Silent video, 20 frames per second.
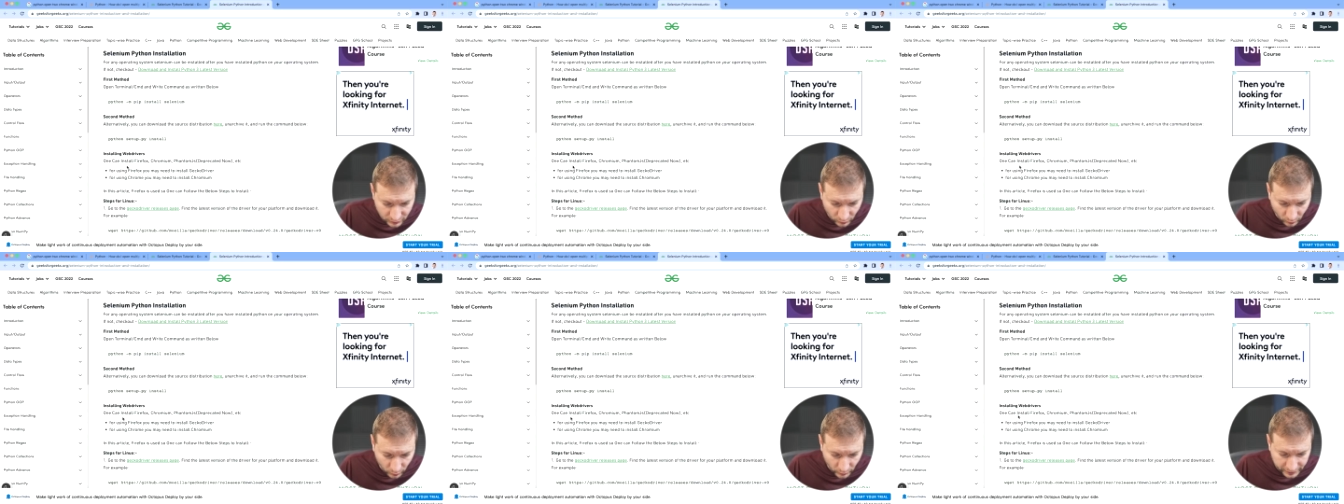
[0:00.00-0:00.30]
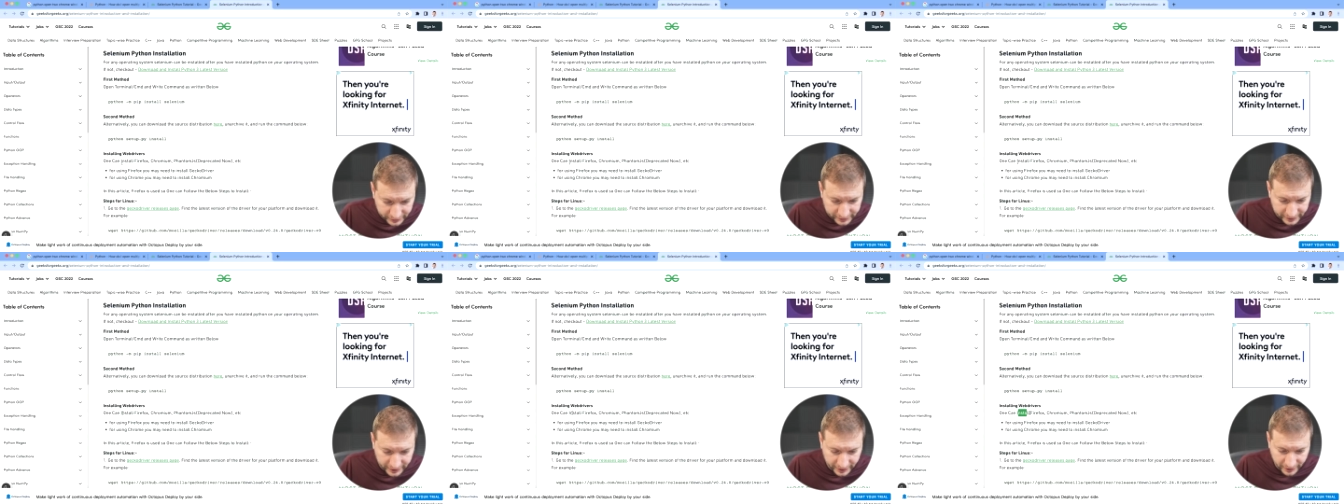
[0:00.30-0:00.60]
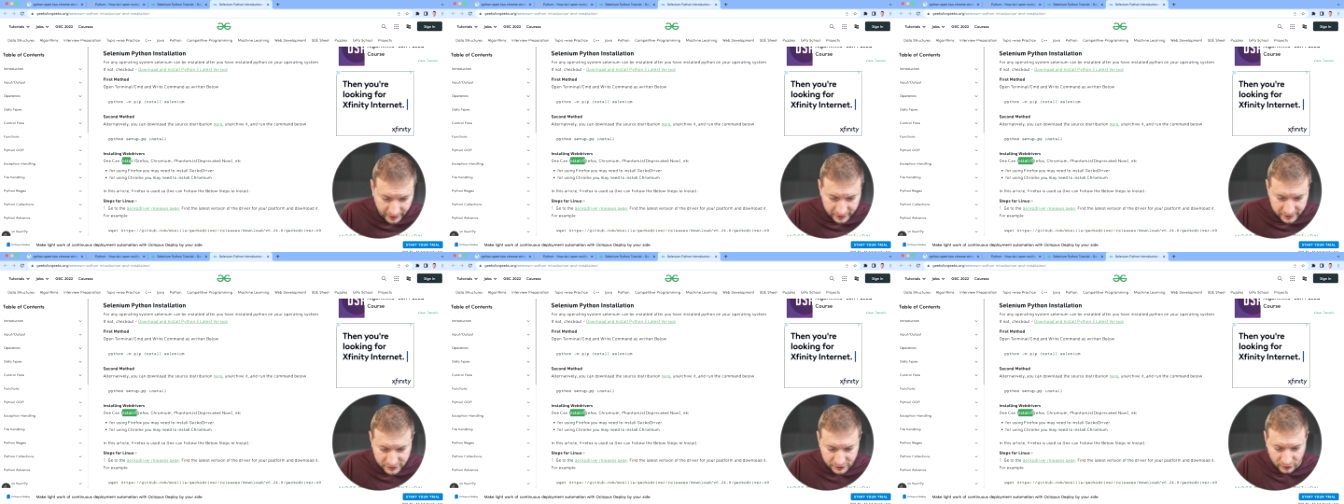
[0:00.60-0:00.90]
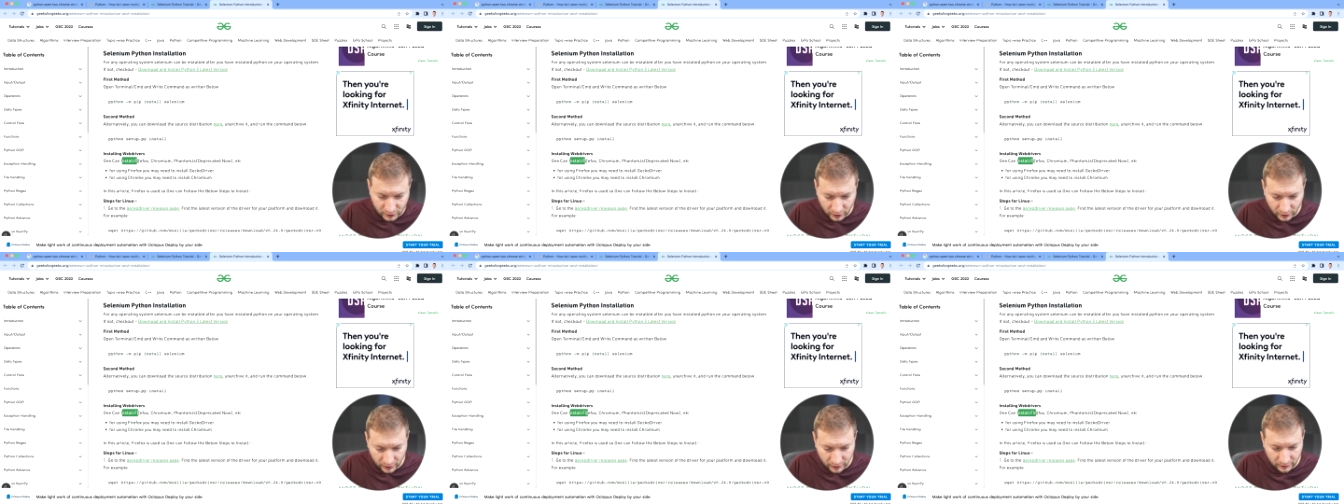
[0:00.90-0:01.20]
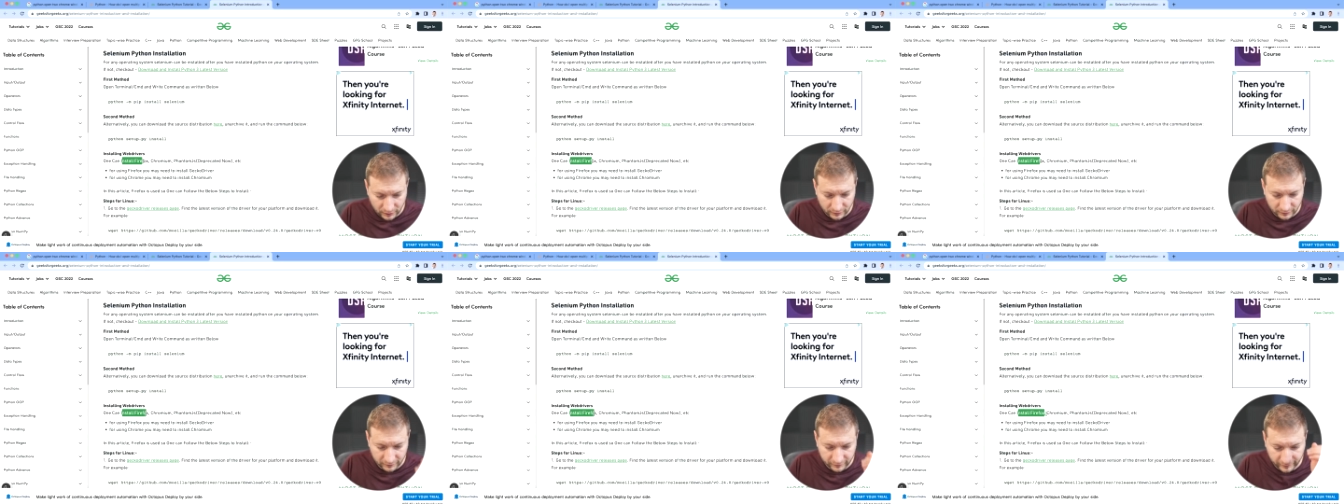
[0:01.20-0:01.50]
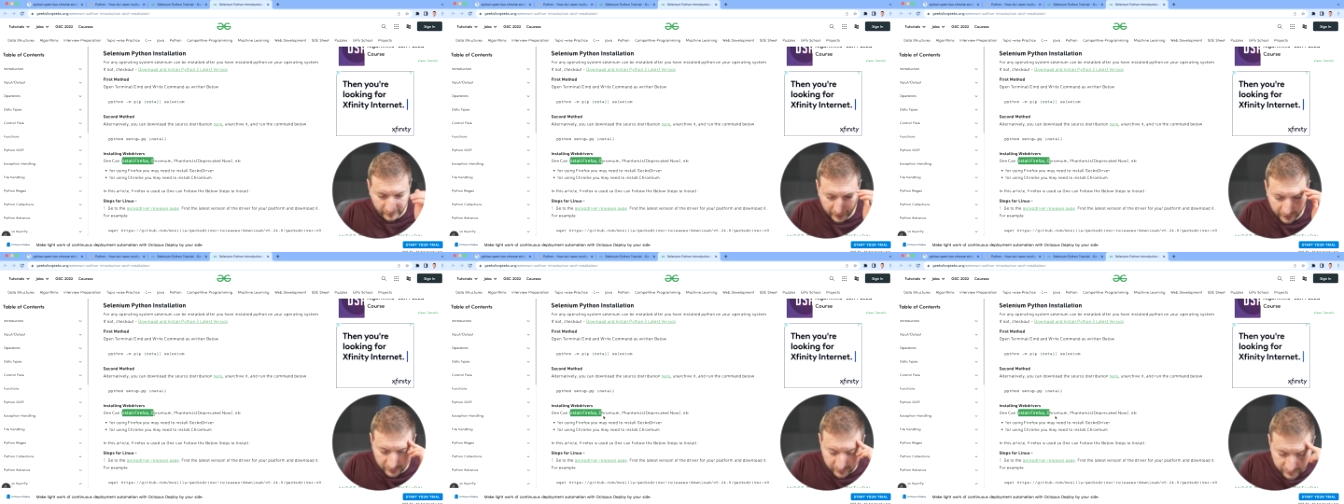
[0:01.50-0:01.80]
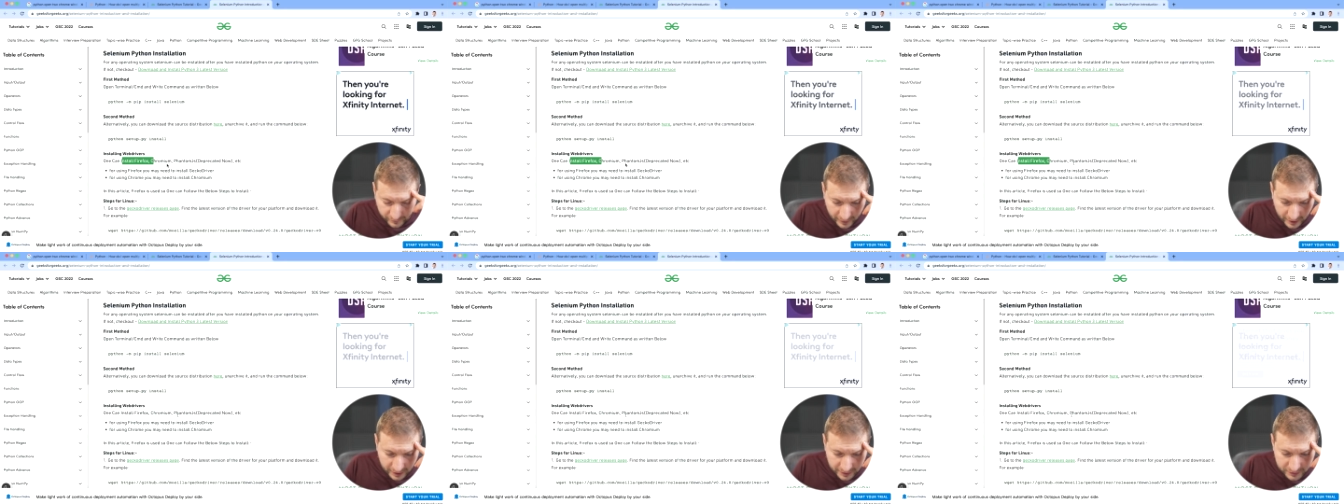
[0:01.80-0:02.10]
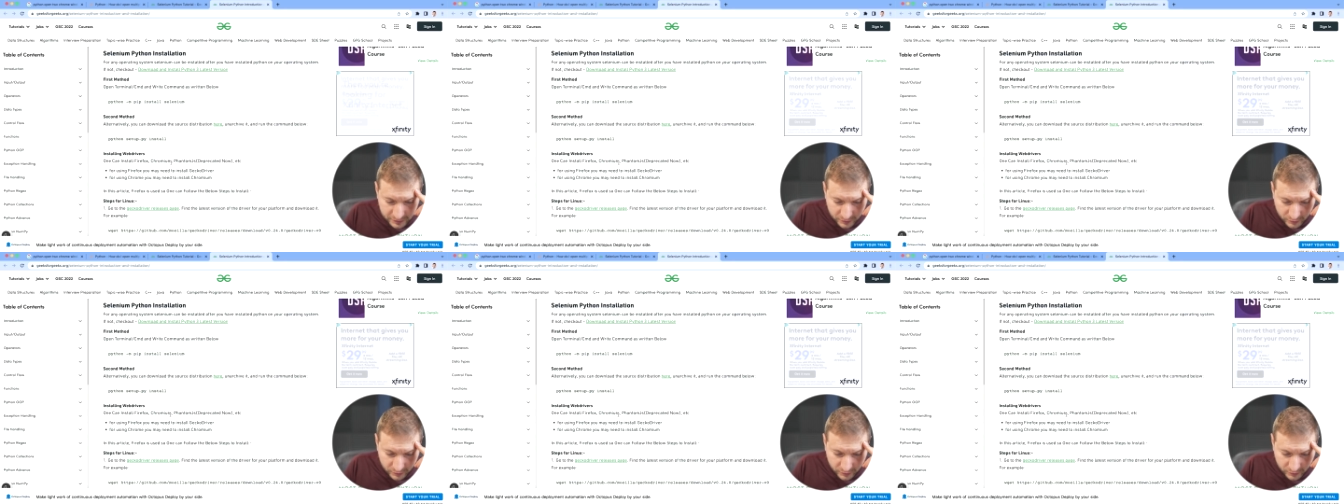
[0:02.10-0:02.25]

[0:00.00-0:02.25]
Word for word: One can install Firefox,